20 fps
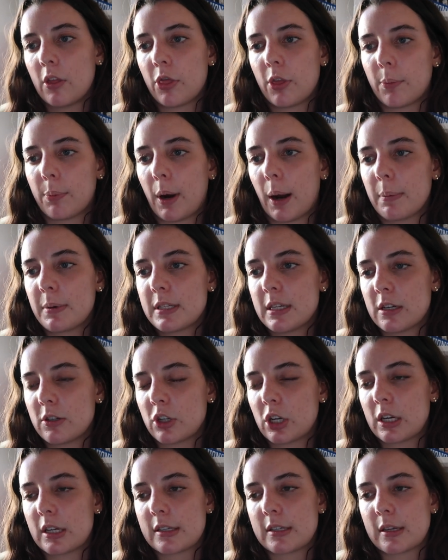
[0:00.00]
The
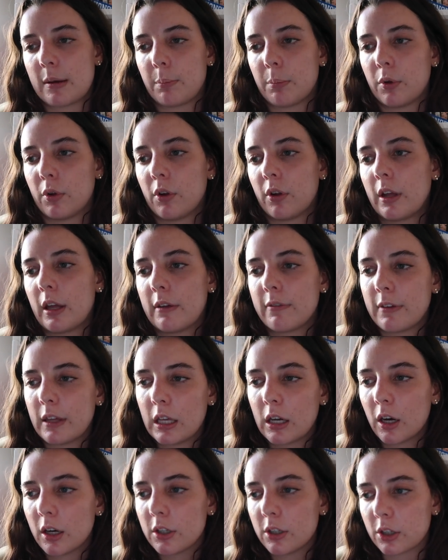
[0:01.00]
proposition is simple. If
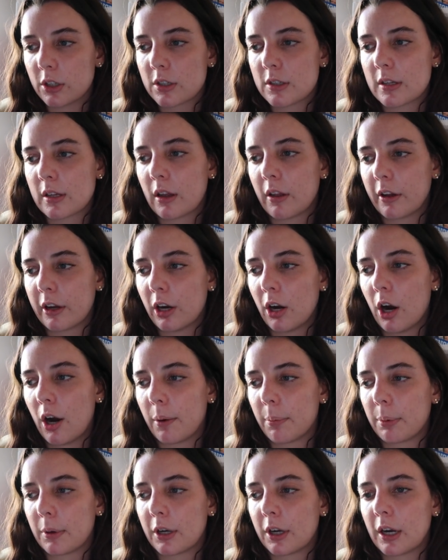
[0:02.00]
ER nurse Claire
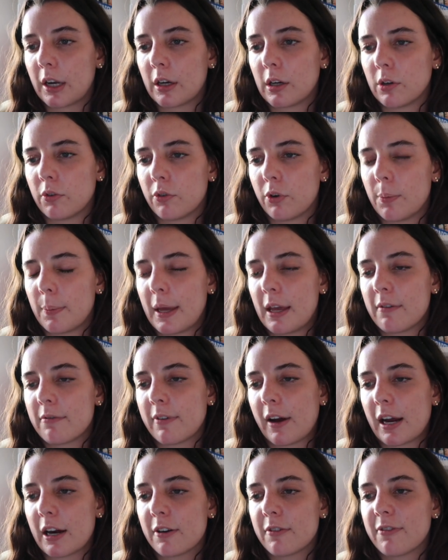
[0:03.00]
Harper and her roommate
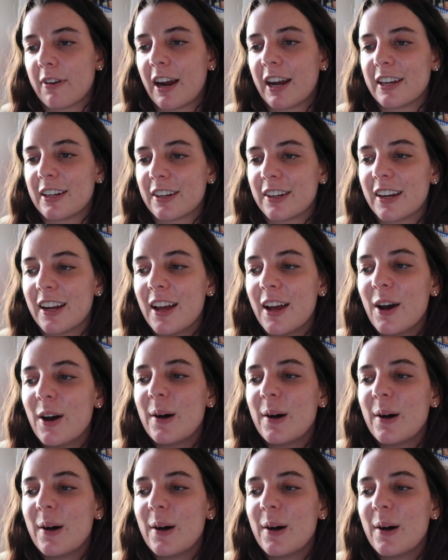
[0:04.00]
firefighter,